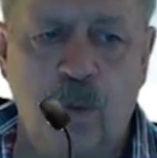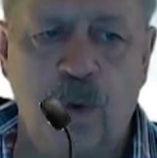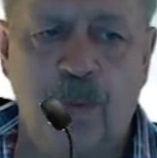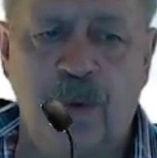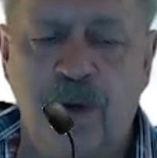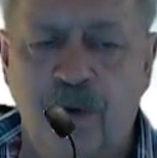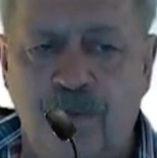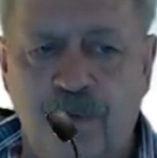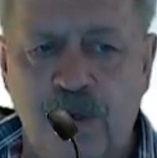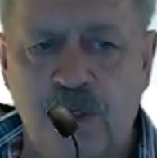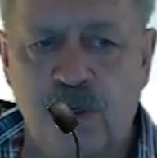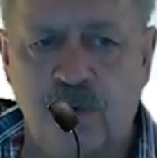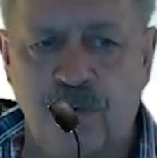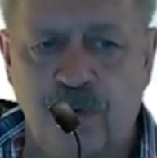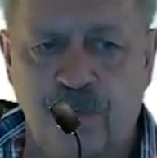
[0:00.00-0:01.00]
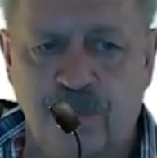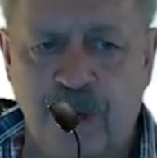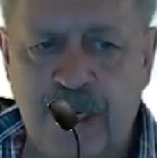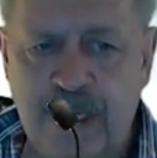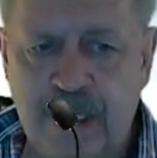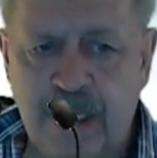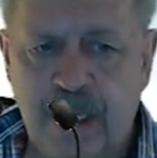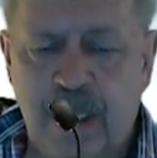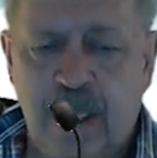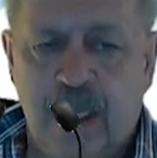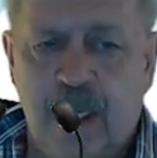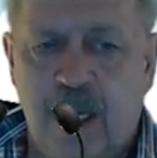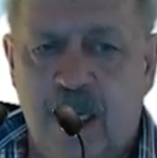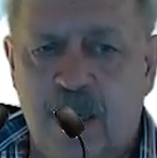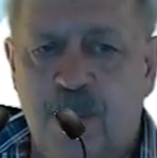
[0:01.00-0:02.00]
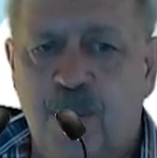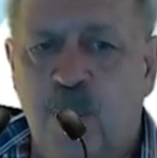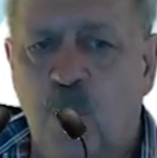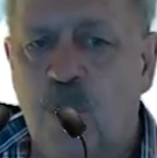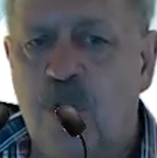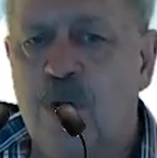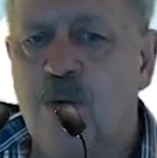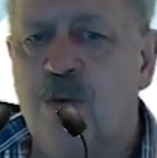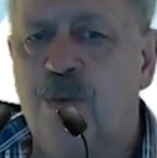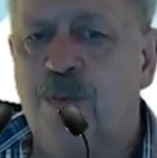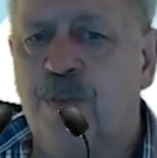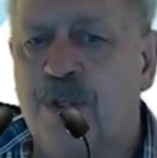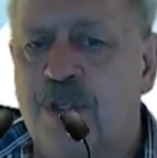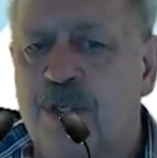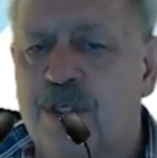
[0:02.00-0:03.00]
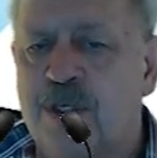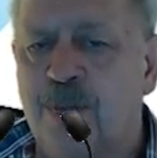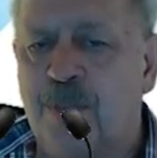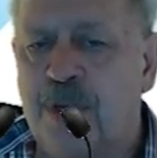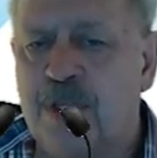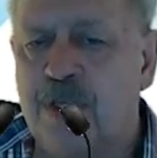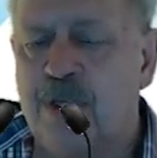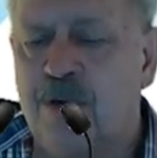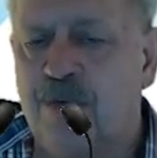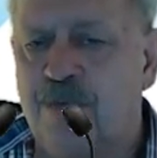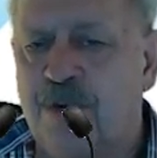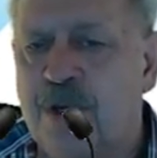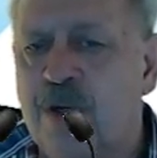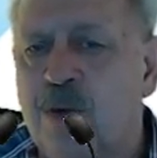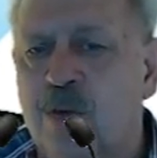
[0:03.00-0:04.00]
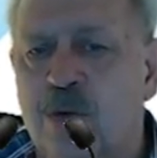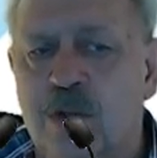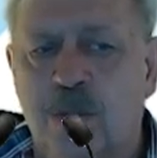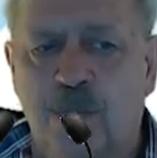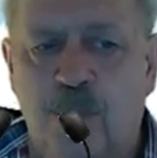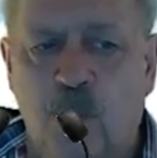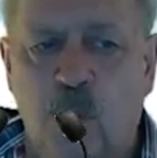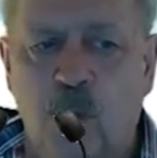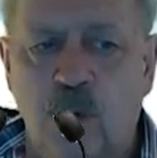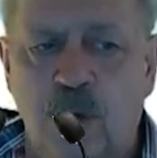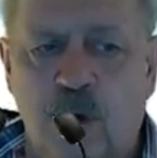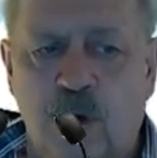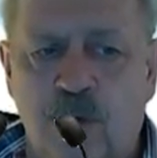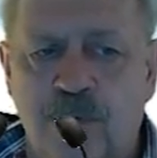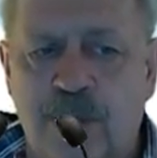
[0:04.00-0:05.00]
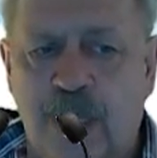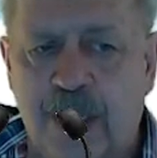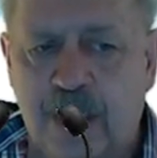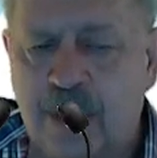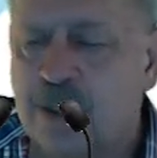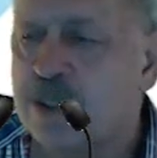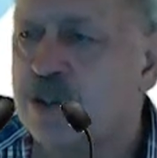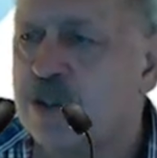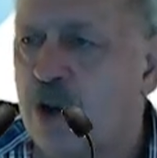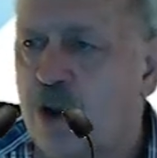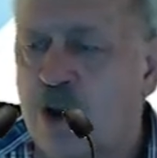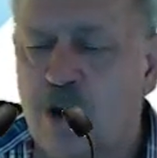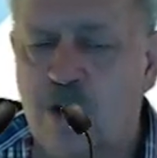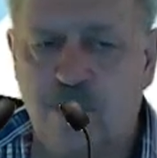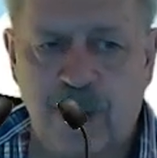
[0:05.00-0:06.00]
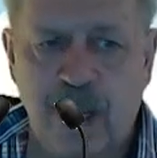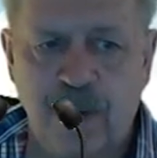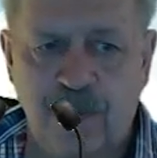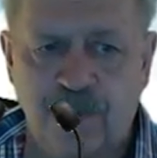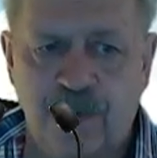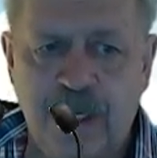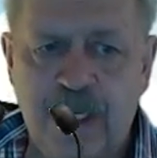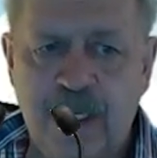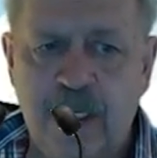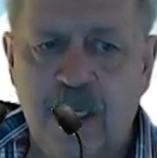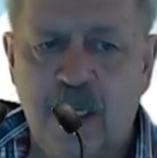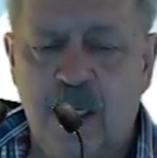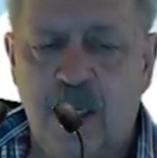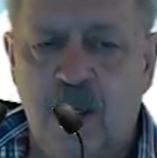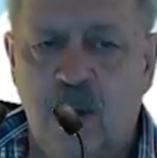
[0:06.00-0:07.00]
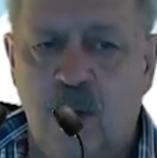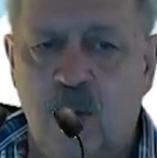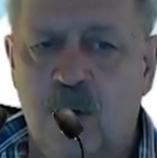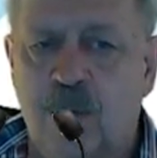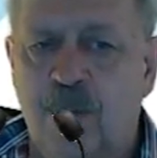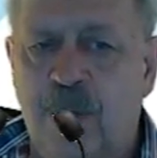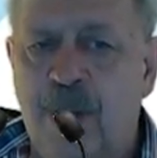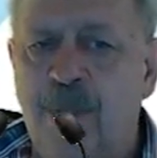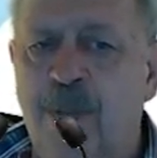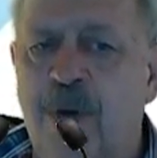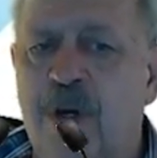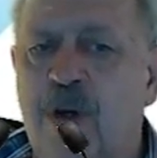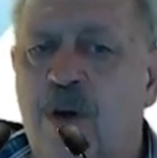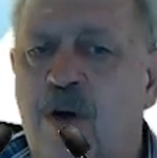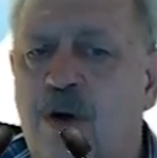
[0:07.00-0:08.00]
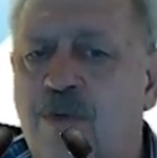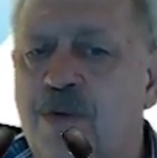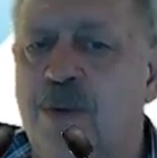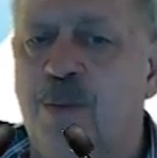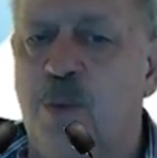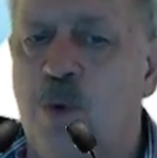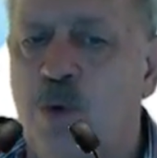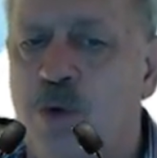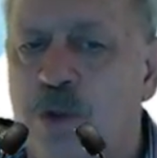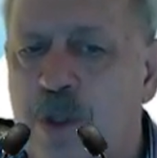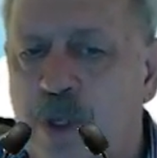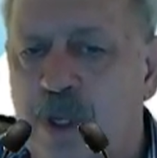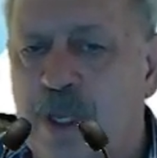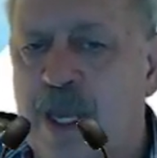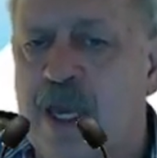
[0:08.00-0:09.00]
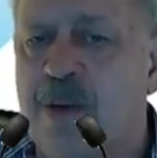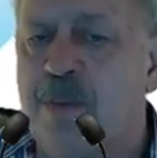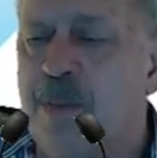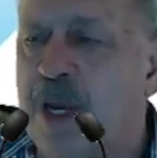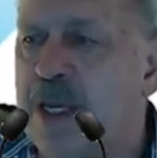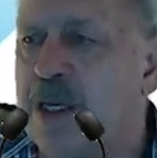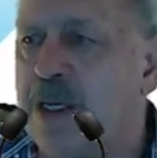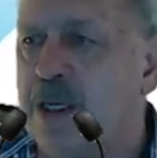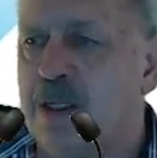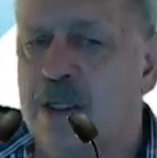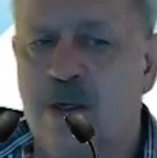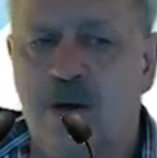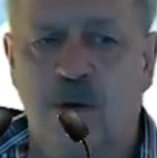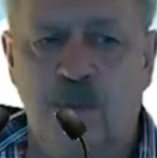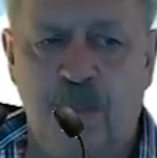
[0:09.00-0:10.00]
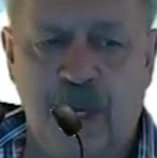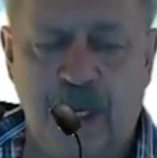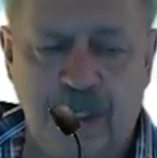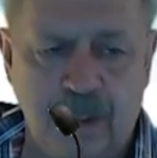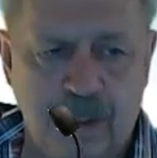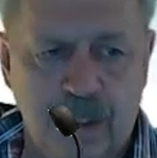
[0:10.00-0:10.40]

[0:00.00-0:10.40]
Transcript: beneficiary of a fund, an employer who participate in a fund, or the board of directors of a fund, or a member of the board can make the complaint.